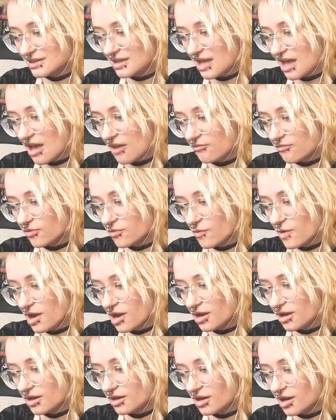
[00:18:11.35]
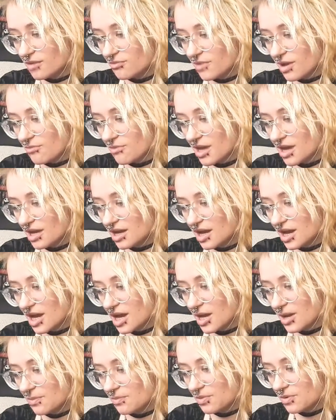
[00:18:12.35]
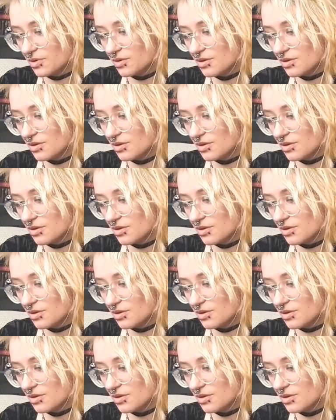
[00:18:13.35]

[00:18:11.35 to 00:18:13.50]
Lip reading: everywhere on my makeup,